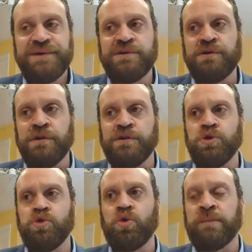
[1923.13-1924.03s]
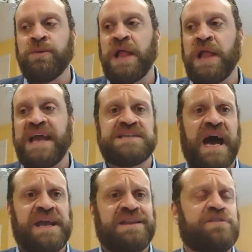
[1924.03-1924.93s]
the normal
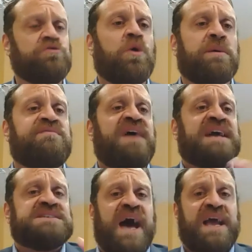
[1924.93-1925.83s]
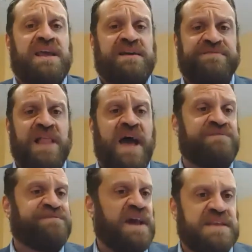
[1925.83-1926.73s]
anxiety, the normative anxiety of
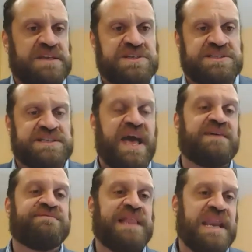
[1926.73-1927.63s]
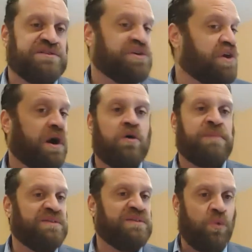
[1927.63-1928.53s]
life, and they just kind of let it go
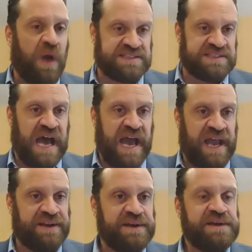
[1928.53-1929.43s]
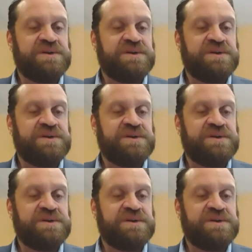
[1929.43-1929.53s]
by the wayside,